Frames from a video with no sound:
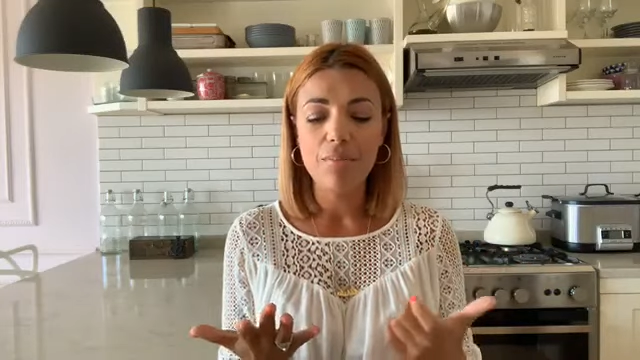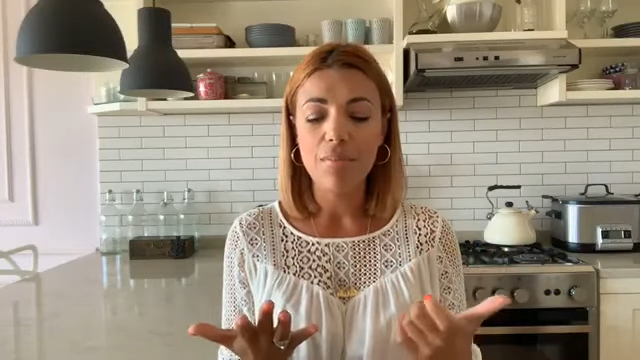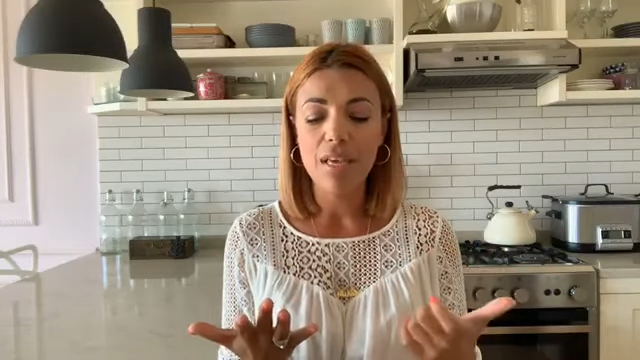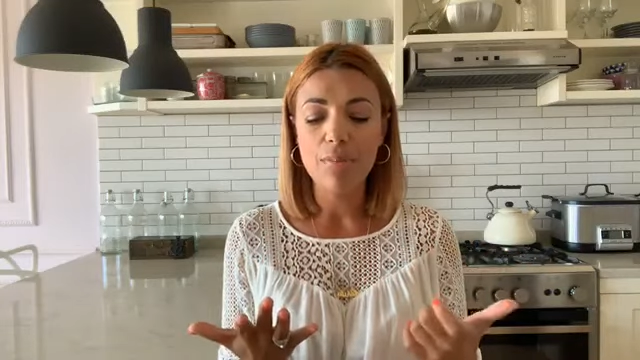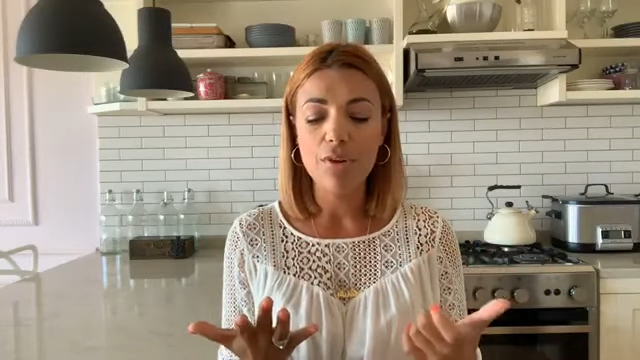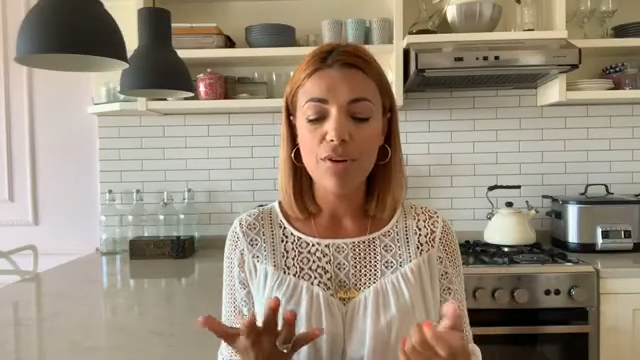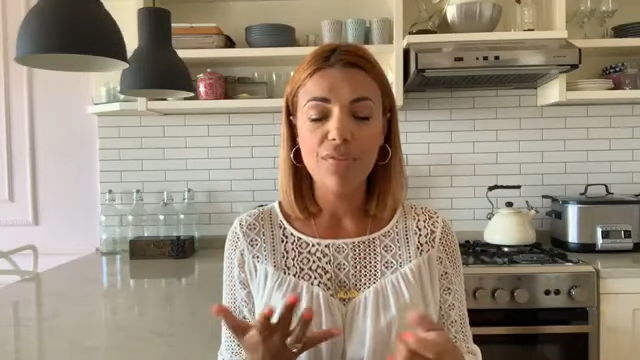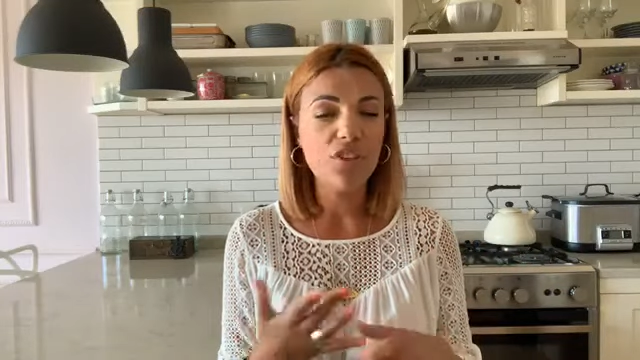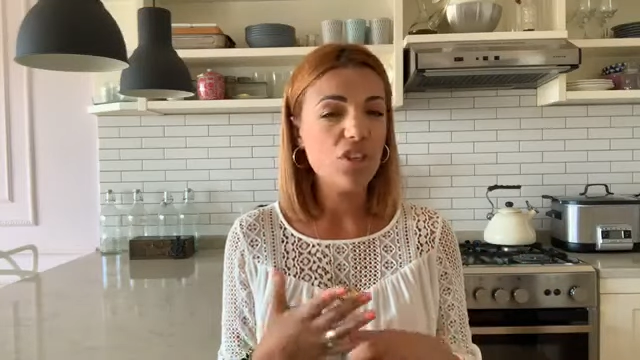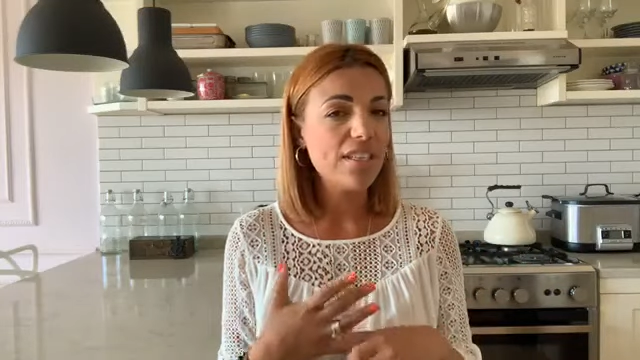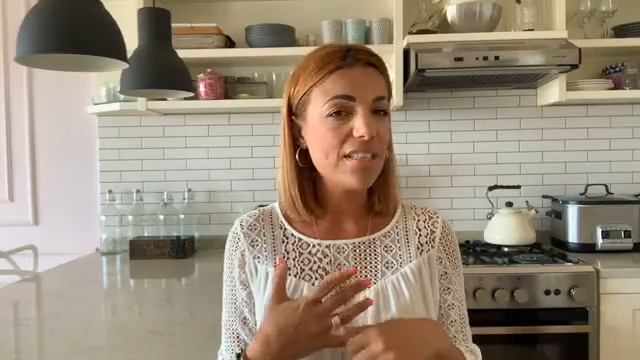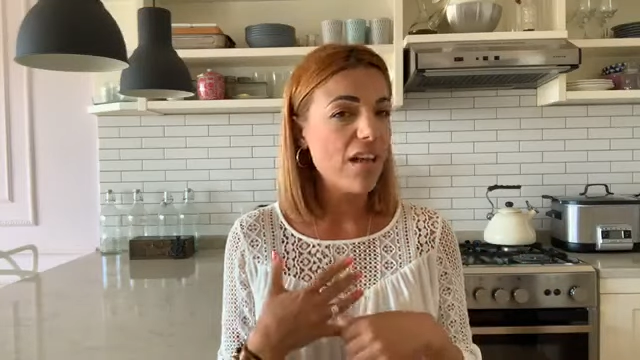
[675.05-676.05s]
maybe you're
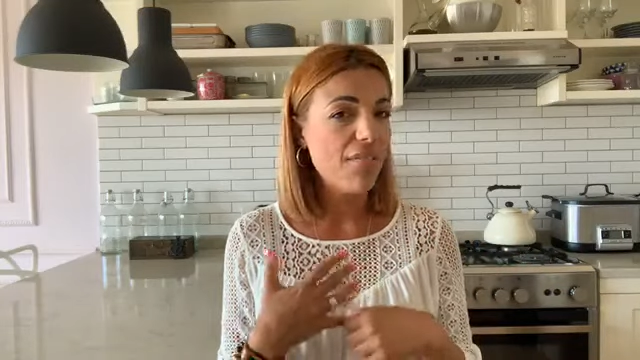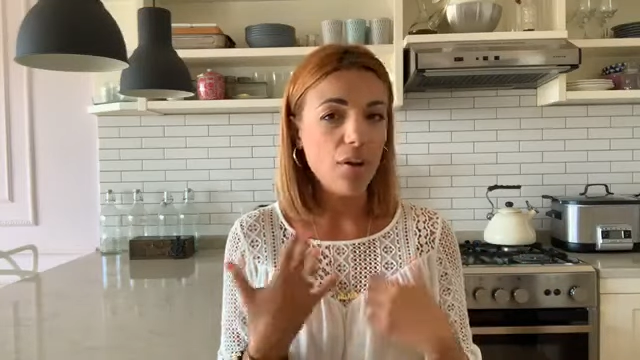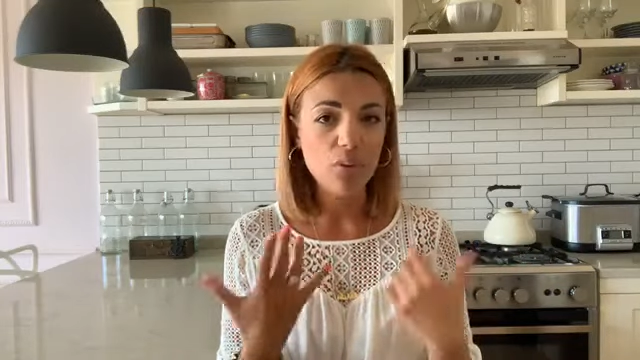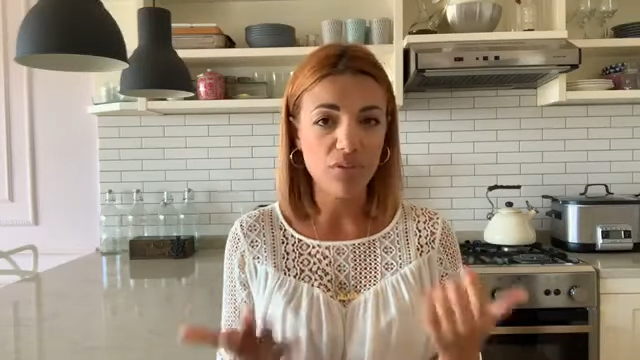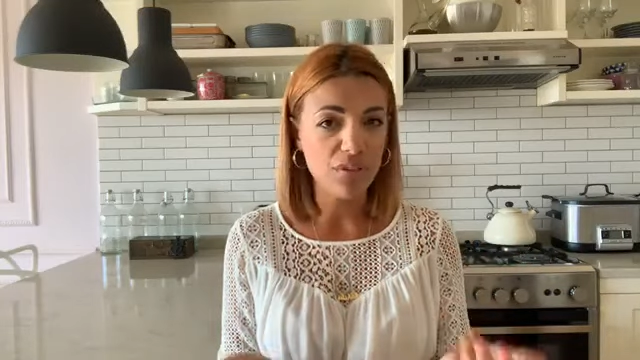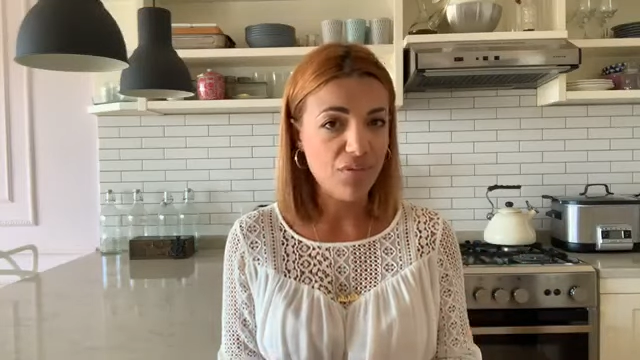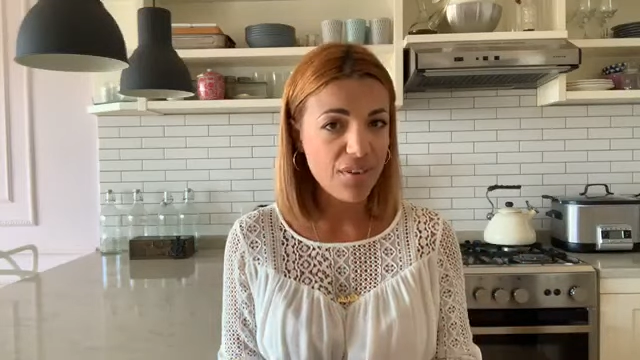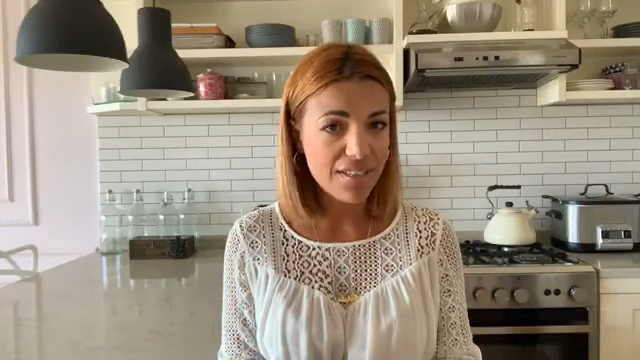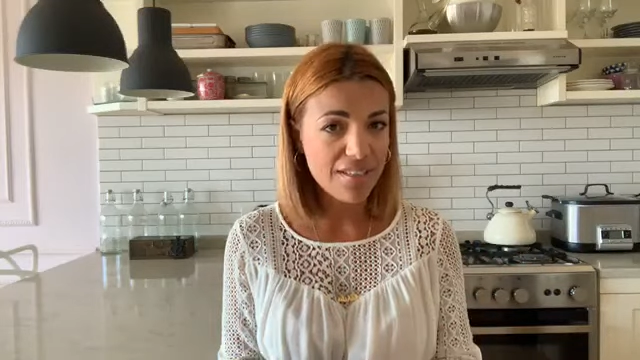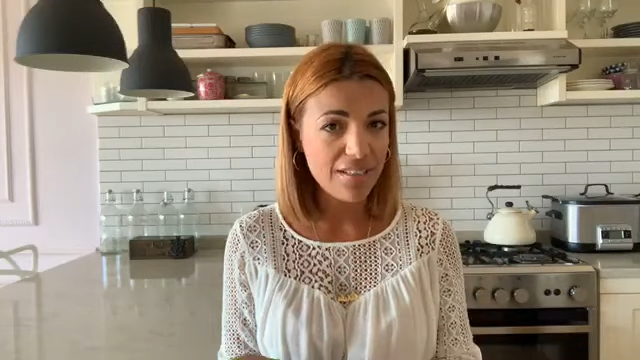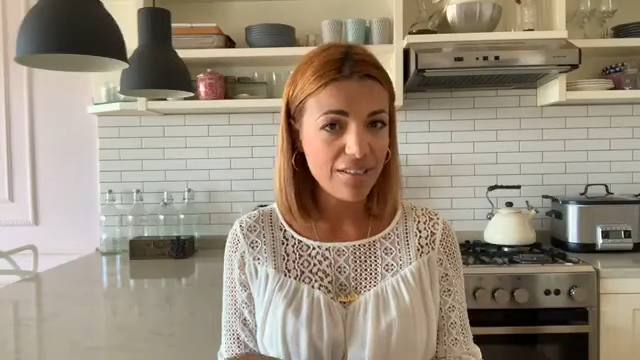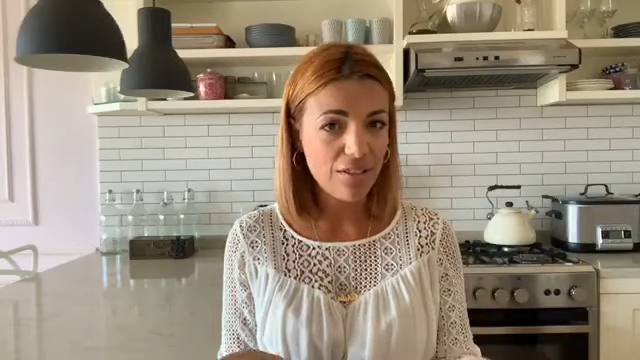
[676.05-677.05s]
fishing stuff out of the
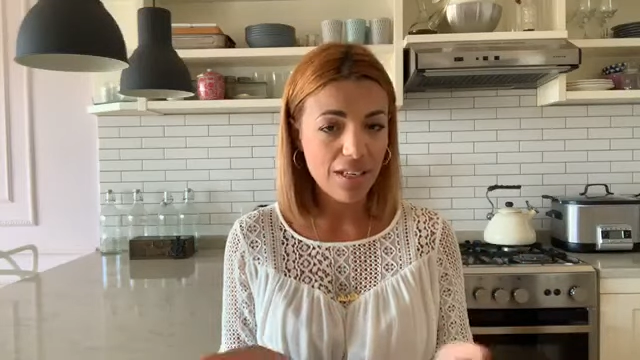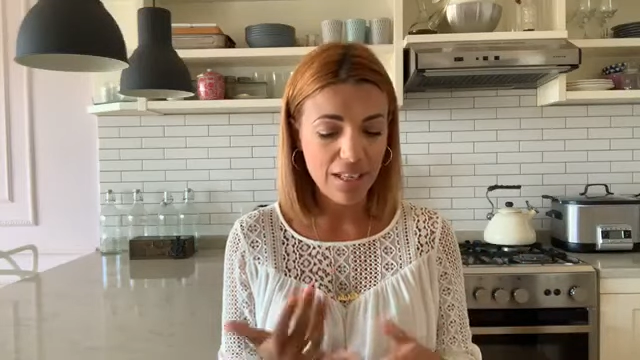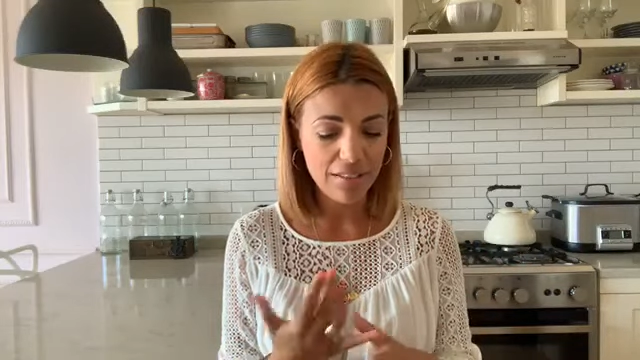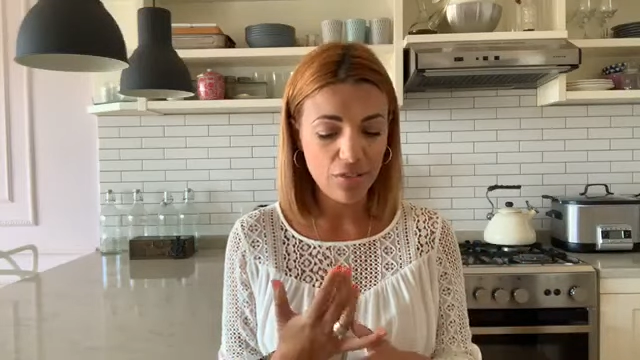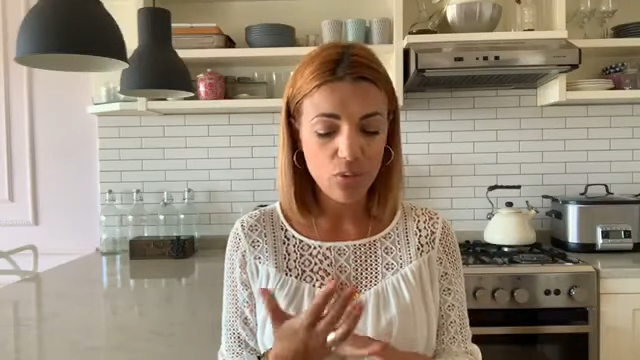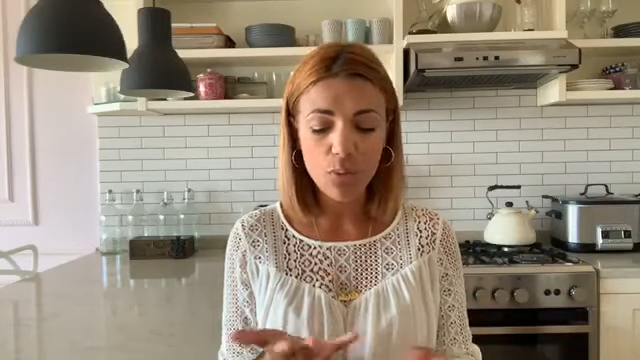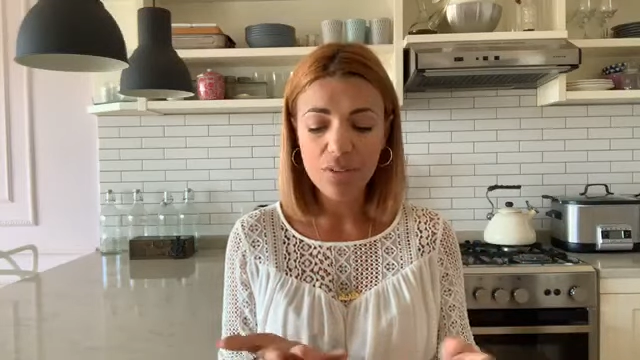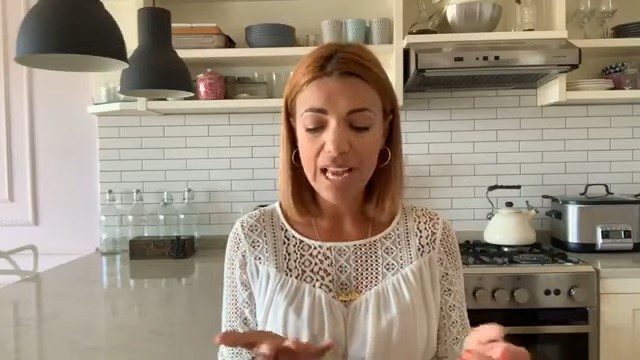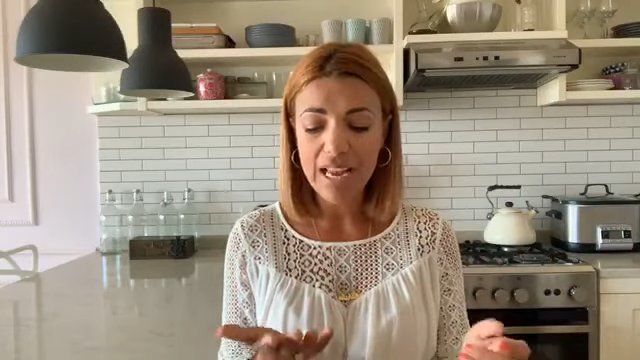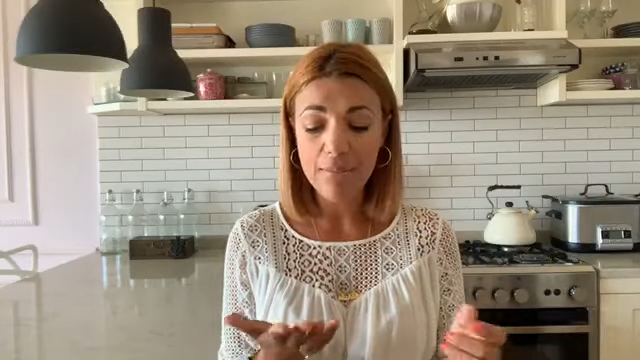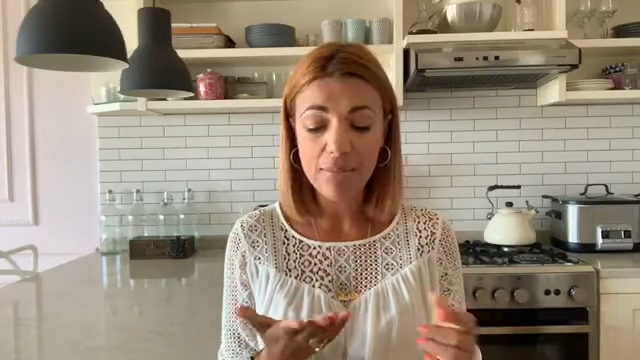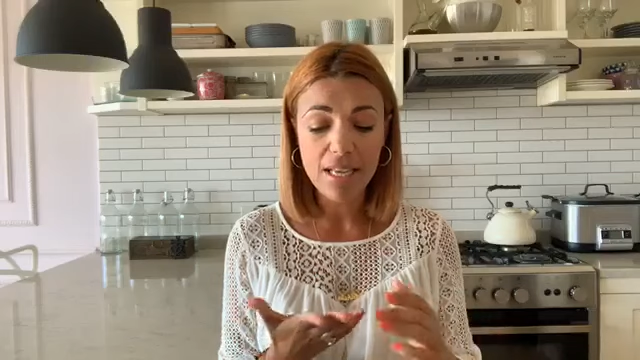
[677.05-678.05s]
freezer another 2
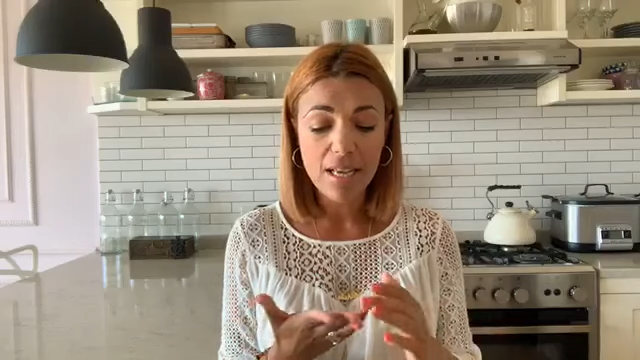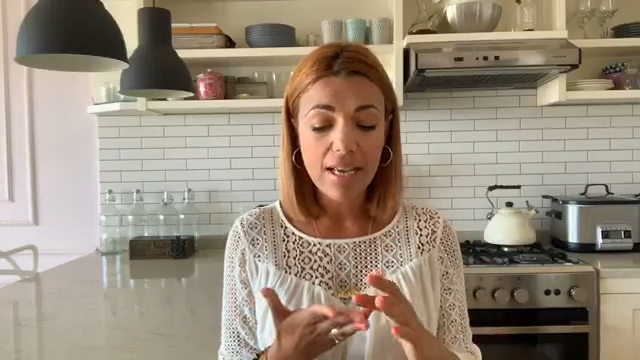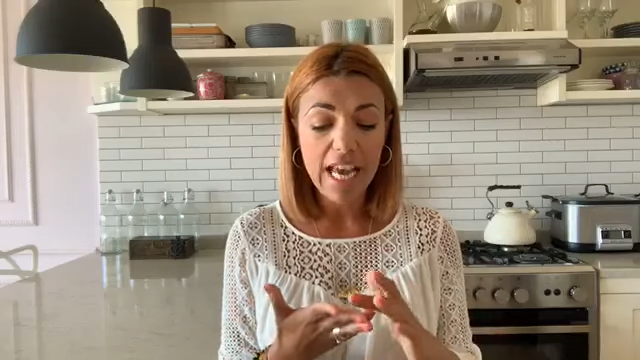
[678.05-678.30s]
times,